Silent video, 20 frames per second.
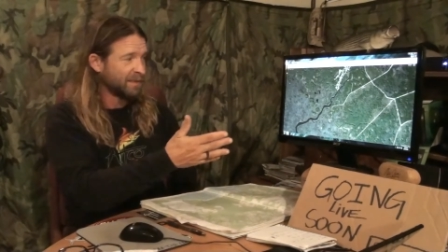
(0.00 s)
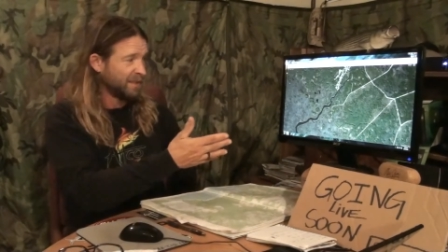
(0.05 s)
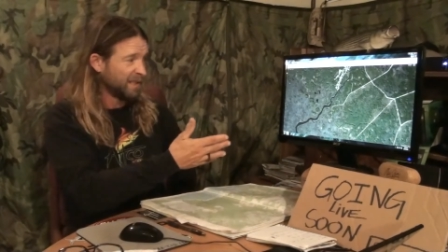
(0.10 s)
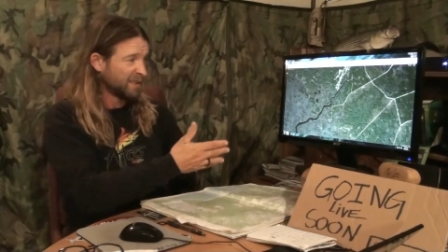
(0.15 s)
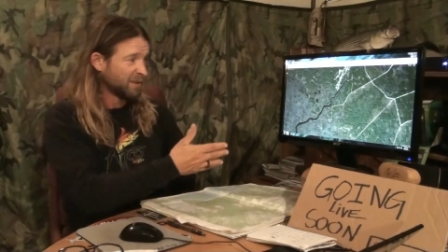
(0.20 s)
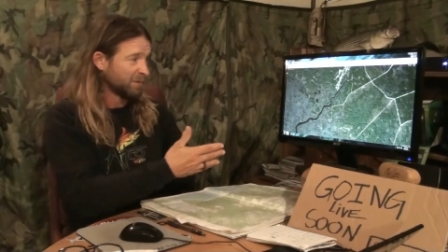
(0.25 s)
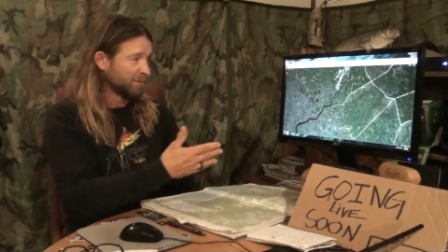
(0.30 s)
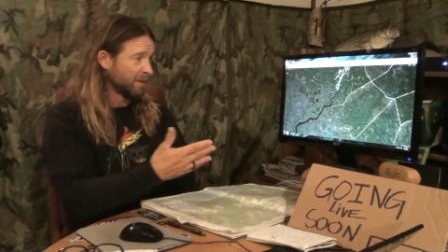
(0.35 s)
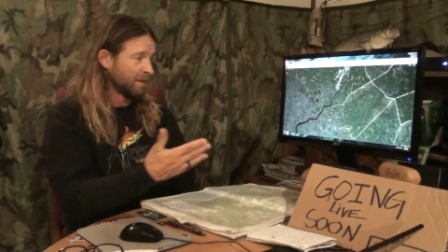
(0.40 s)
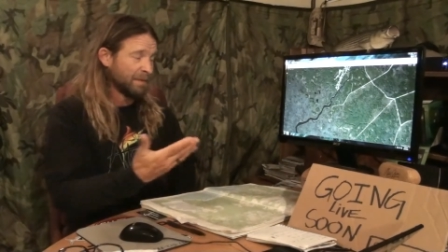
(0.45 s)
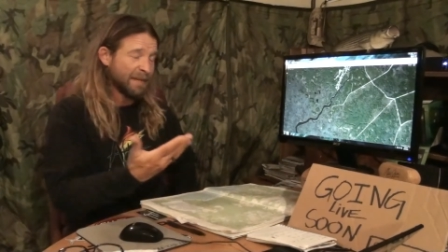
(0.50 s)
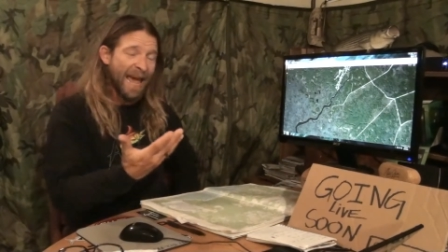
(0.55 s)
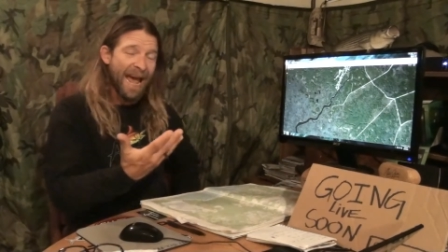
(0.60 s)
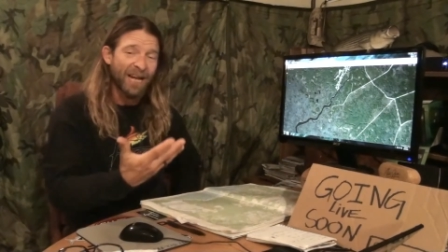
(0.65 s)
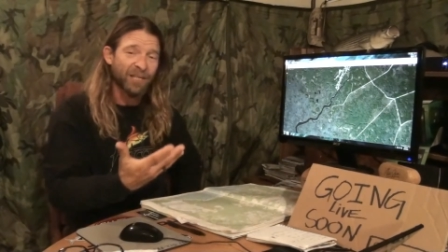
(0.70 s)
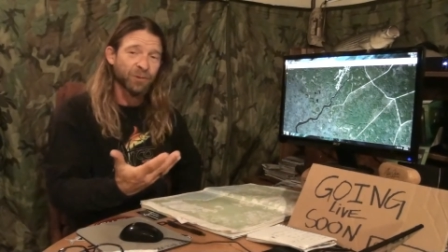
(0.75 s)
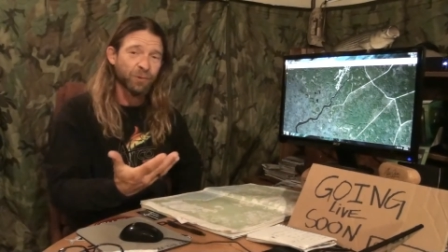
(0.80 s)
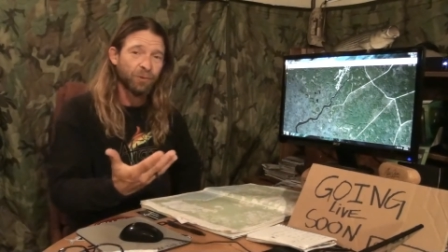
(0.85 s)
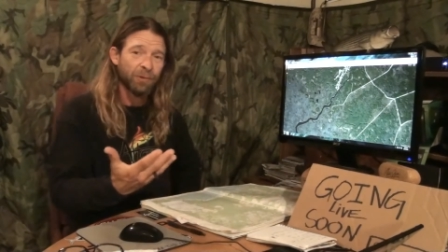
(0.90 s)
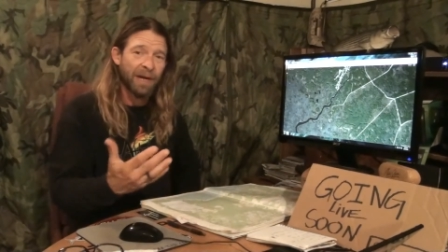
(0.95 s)
and this was a
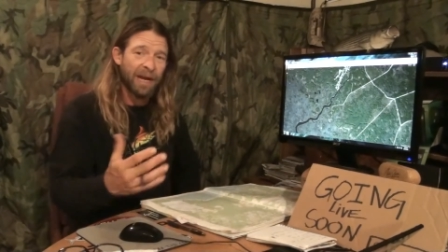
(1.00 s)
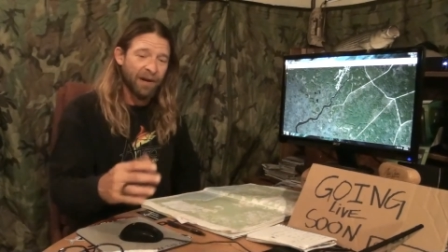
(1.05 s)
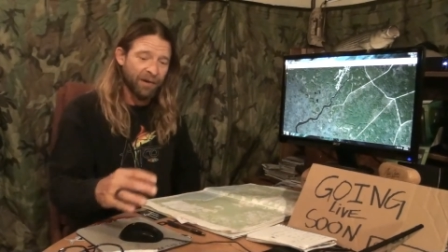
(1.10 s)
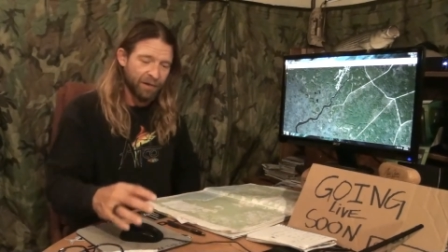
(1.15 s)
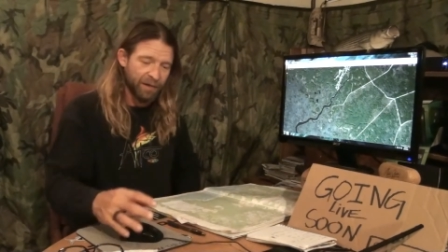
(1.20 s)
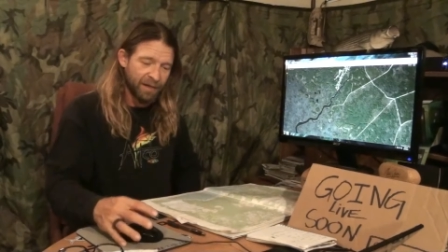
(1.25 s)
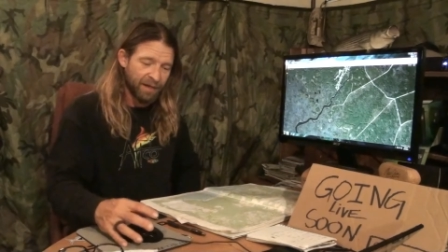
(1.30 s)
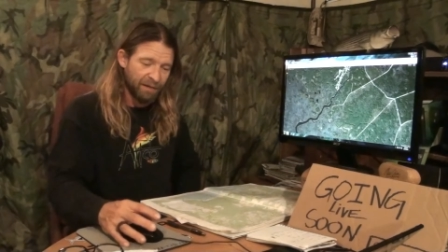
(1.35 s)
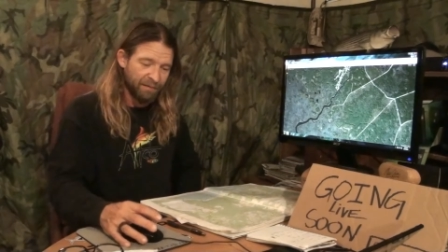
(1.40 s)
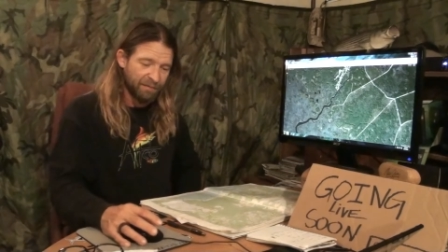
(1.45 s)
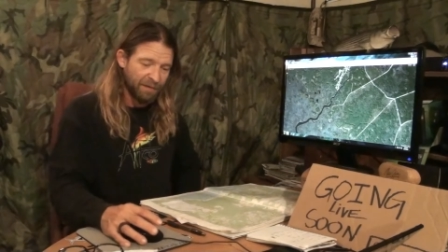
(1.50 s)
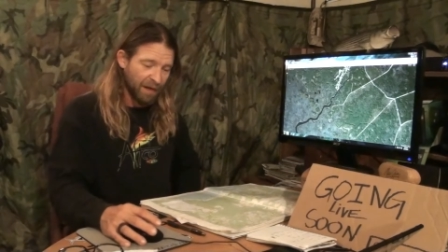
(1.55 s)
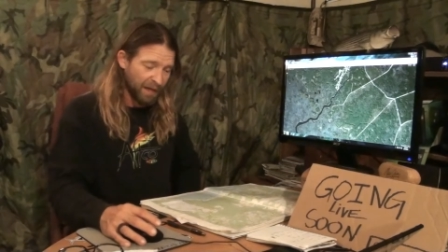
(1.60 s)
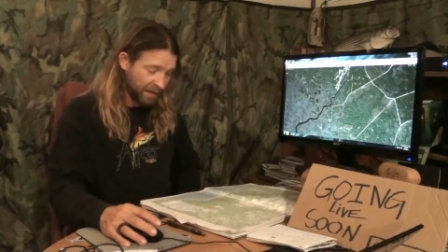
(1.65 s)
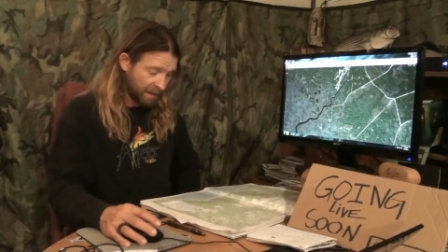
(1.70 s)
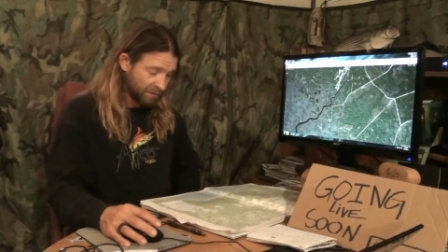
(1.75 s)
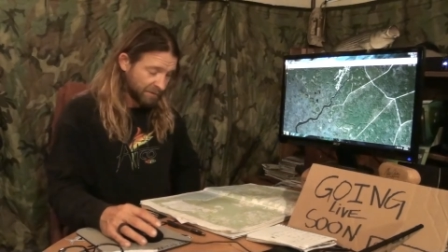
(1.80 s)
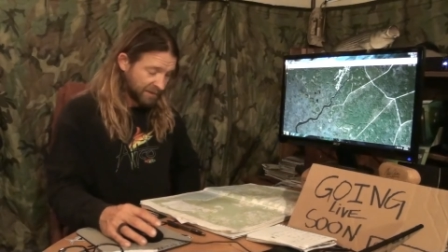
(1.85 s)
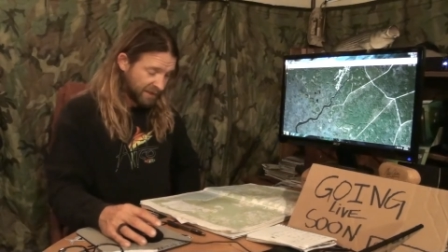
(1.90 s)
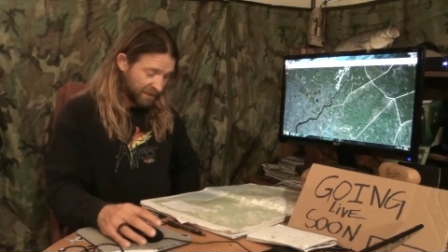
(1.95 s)
natural area, and I felt
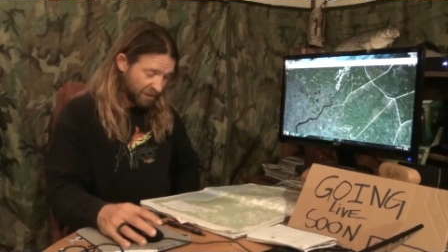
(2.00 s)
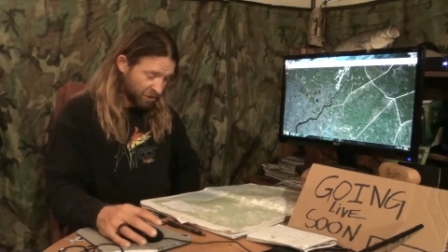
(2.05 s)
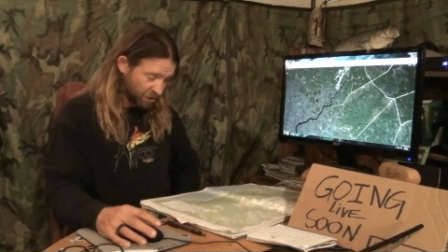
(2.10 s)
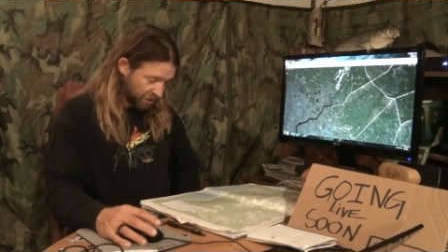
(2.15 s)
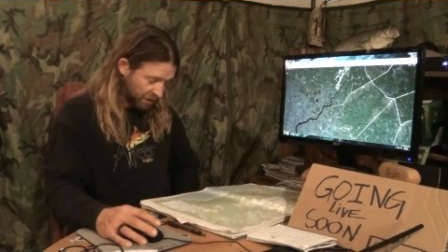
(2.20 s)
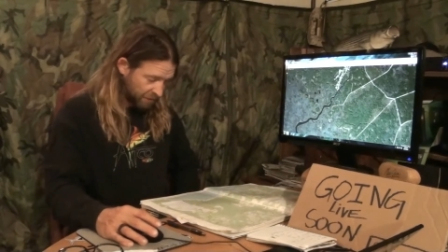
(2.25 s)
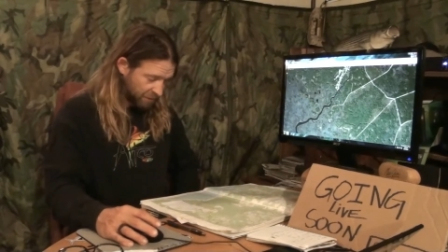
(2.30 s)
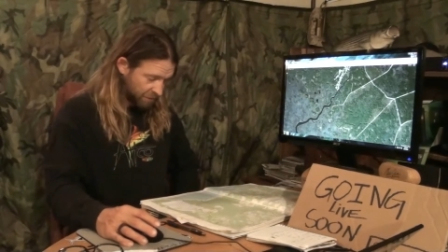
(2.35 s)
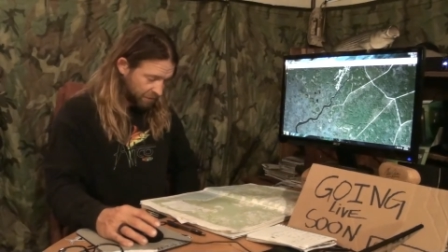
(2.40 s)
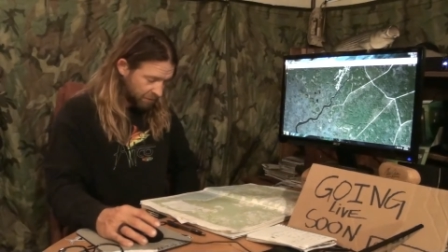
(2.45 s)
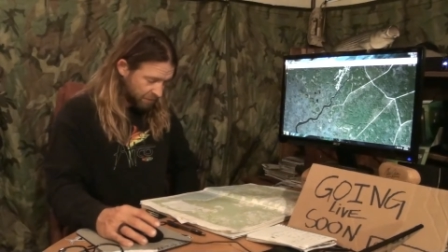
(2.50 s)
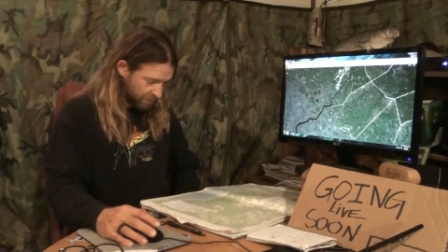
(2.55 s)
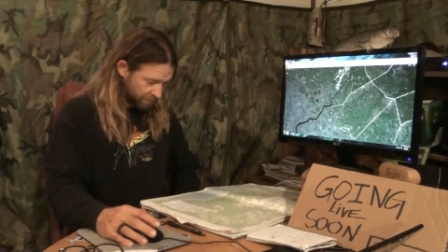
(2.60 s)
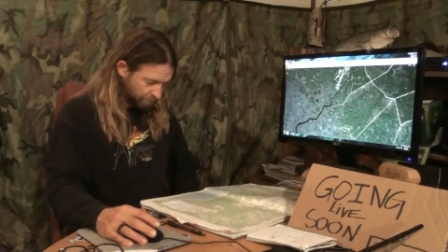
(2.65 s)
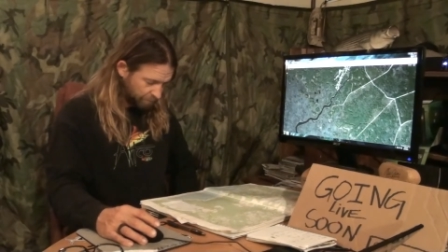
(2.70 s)
like I was in the jungle.